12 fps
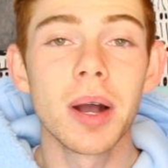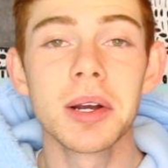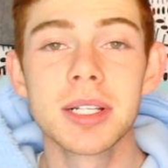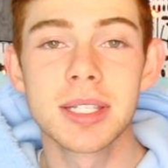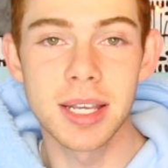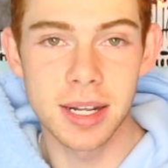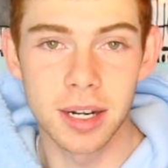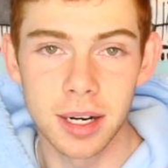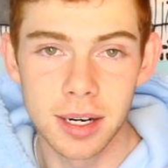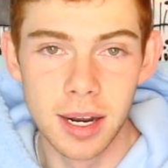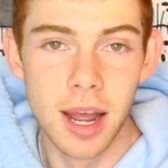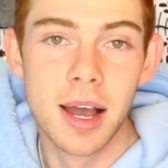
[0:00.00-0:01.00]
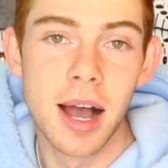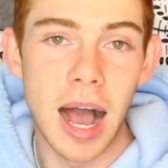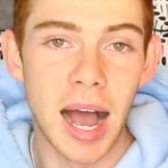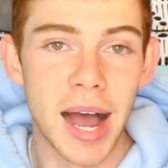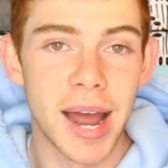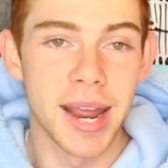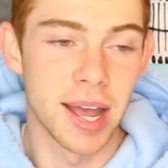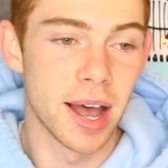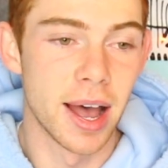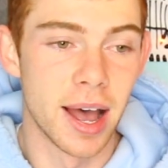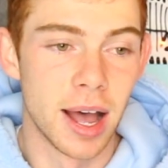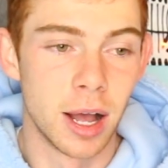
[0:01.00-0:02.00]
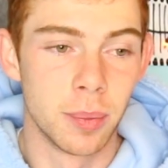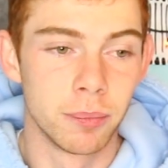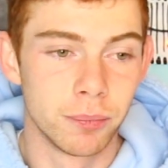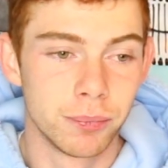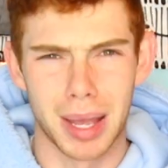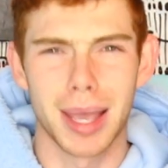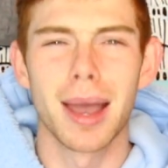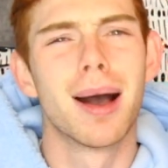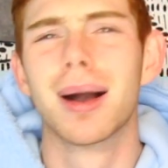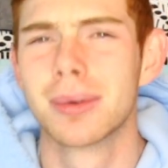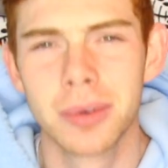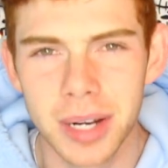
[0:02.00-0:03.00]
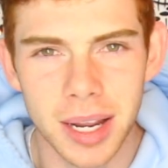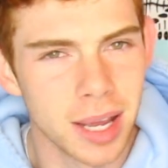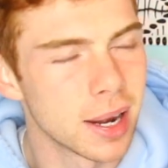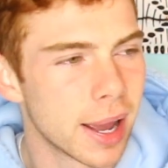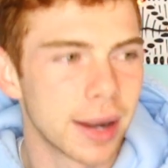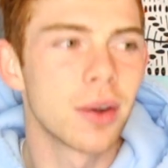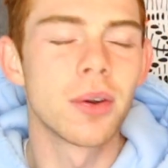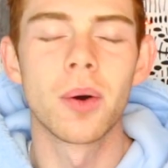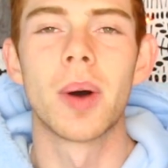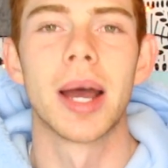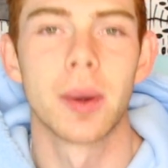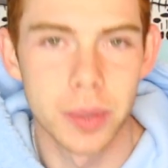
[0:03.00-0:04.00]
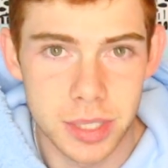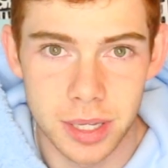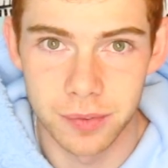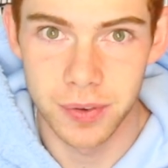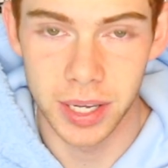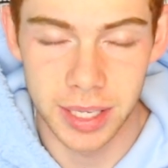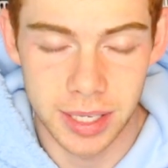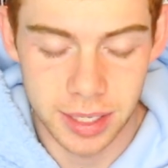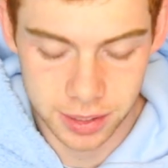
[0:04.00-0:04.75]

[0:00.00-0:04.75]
hours later, I get hungry again. I don't know why I went to the fucking